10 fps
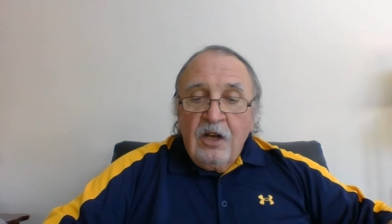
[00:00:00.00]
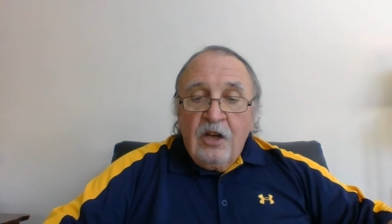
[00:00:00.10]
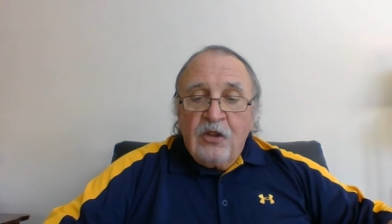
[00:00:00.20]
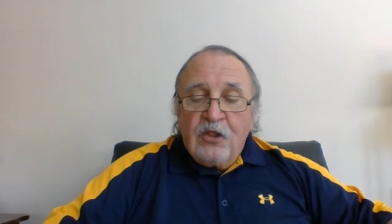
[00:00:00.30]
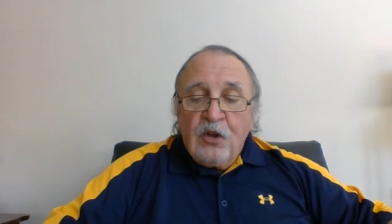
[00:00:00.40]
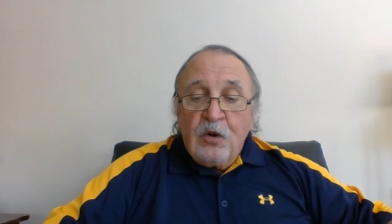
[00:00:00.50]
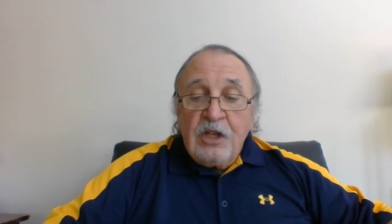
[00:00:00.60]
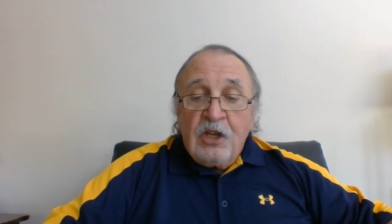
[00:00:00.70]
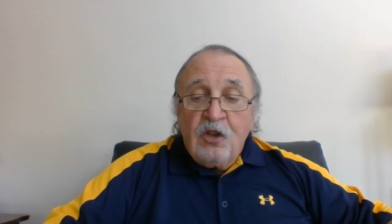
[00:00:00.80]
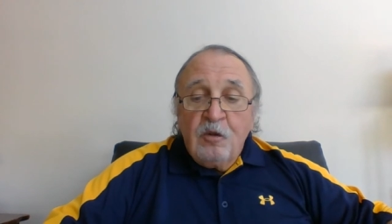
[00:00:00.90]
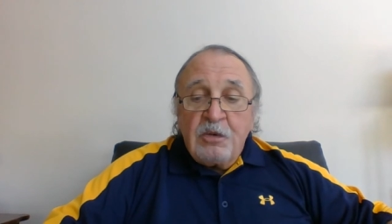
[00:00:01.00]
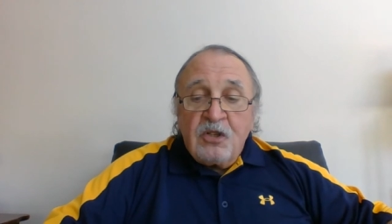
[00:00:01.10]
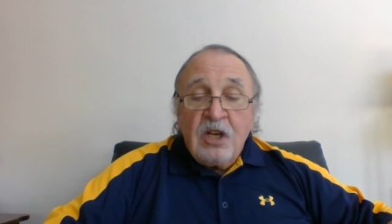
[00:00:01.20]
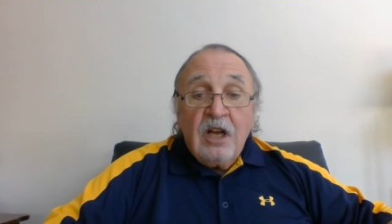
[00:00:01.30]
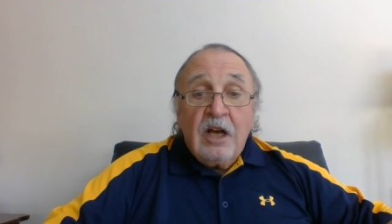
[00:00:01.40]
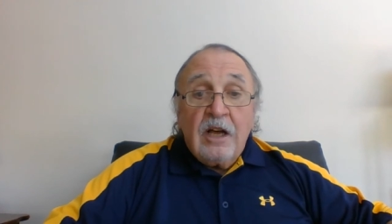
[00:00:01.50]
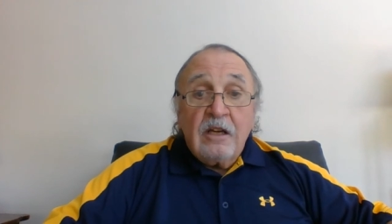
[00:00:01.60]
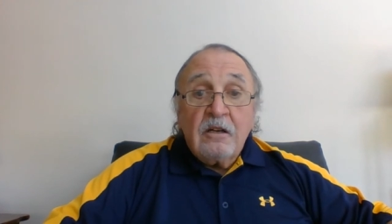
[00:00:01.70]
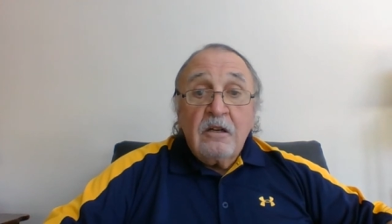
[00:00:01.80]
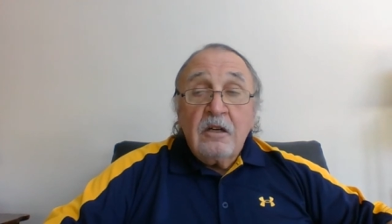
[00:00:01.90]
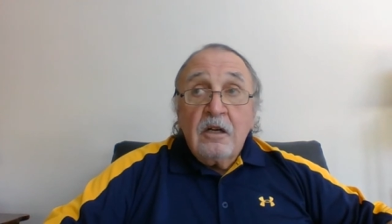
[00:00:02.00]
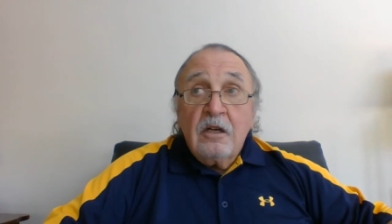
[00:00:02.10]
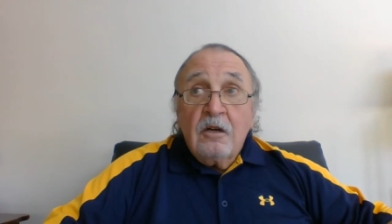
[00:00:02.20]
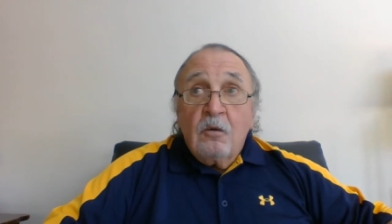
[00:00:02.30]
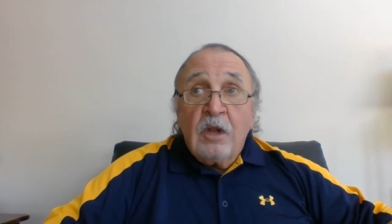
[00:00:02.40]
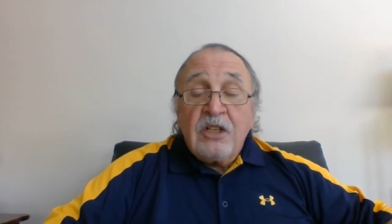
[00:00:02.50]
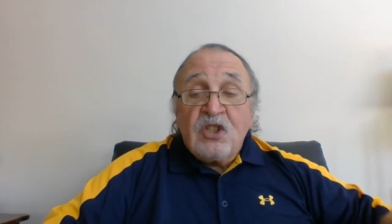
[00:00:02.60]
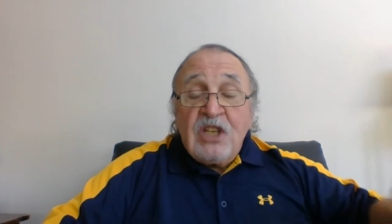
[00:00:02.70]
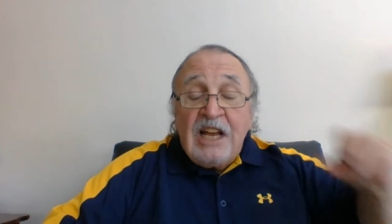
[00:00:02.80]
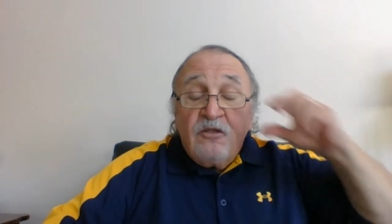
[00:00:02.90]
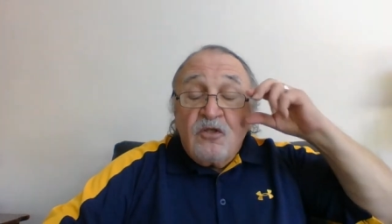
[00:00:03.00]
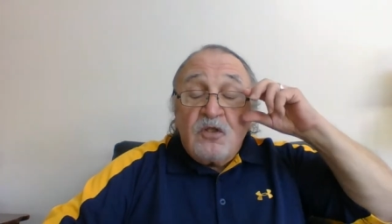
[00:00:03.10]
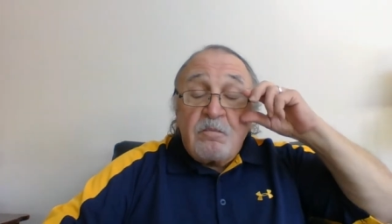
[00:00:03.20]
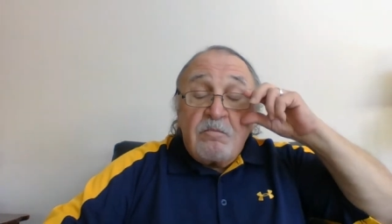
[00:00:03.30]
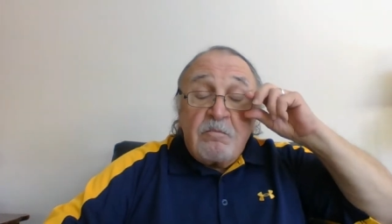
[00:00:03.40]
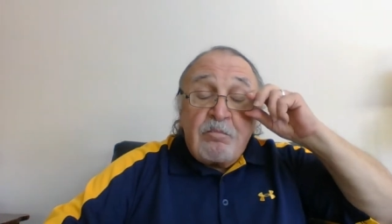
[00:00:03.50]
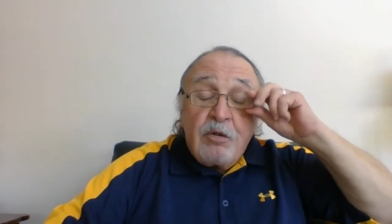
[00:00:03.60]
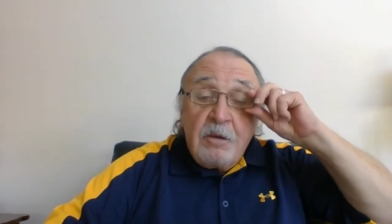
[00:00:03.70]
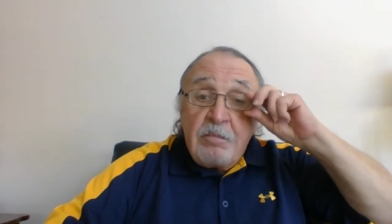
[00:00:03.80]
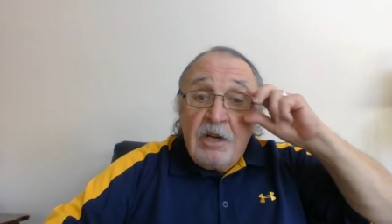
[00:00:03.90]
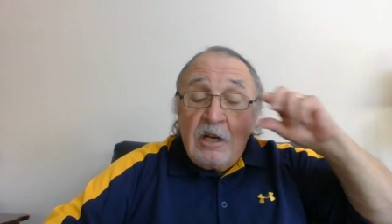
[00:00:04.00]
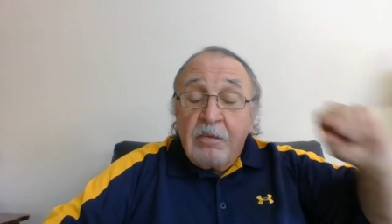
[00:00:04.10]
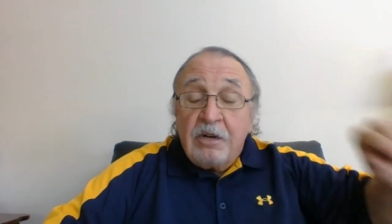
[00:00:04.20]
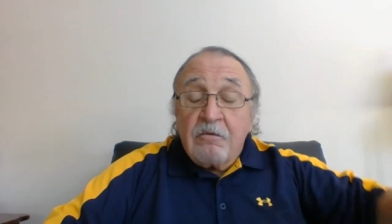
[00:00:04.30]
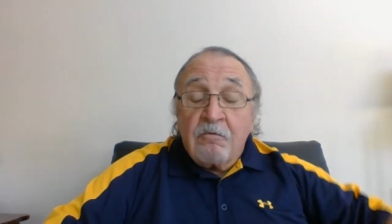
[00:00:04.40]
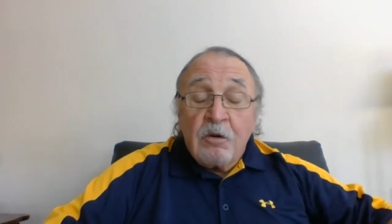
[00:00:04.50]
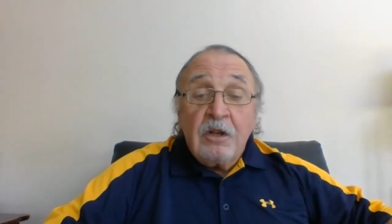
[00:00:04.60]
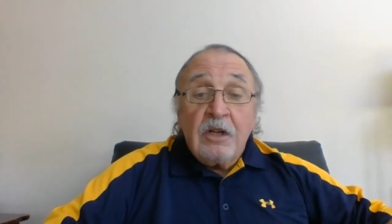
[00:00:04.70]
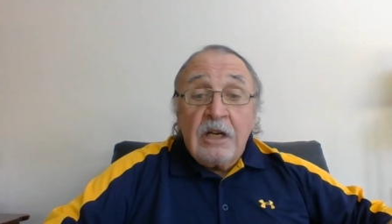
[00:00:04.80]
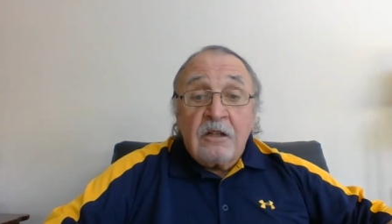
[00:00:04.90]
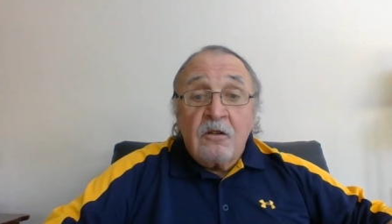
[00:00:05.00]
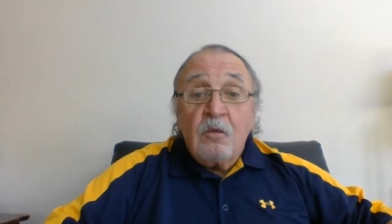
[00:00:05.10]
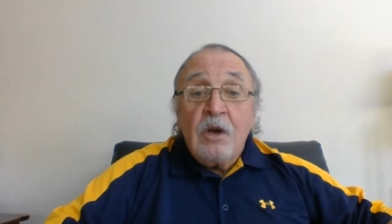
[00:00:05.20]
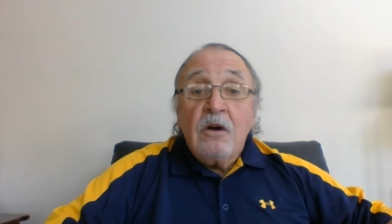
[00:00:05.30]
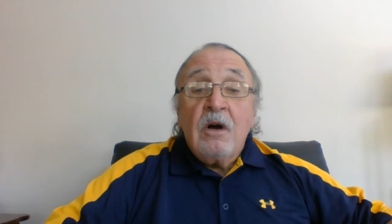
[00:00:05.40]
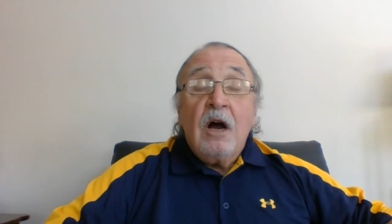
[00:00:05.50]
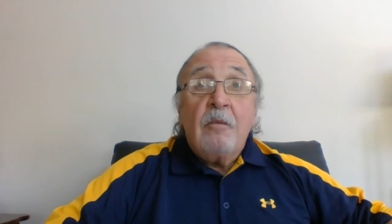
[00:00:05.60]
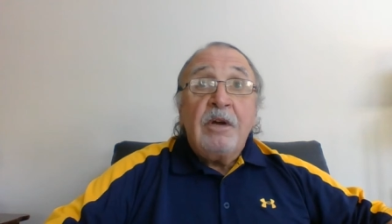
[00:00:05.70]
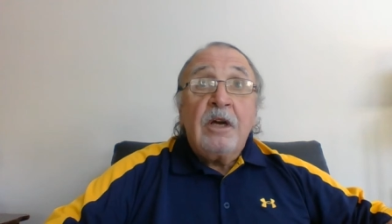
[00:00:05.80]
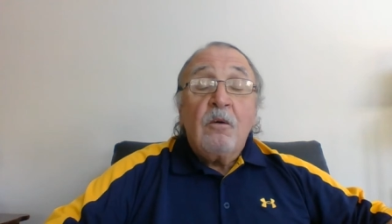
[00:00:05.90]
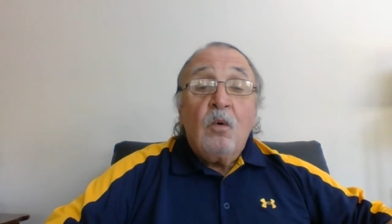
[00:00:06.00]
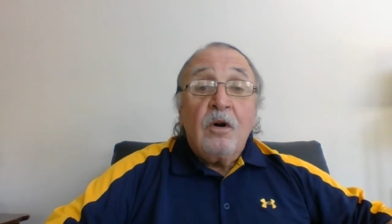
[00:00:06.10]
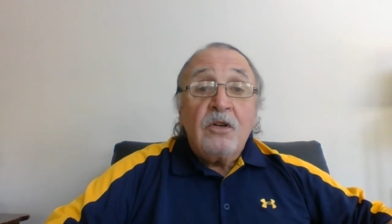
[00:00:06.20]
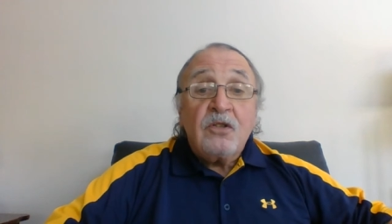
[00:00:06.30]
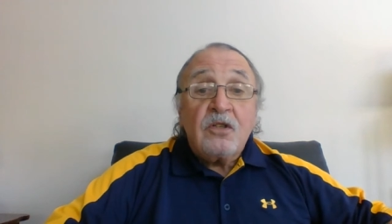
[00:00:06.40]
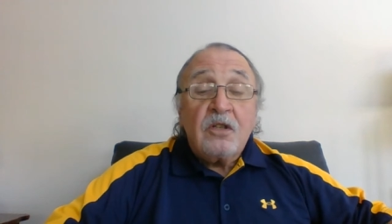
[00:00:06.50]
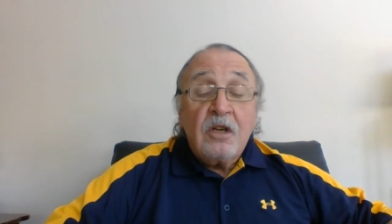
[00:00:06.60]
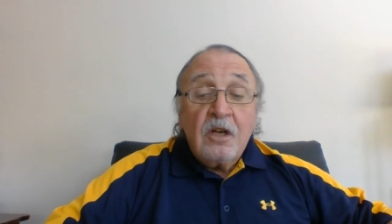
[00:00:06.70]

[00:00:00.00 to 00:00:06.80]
and 30 cubits high. Well, that sounds pretty big, but really, do we know how big it was?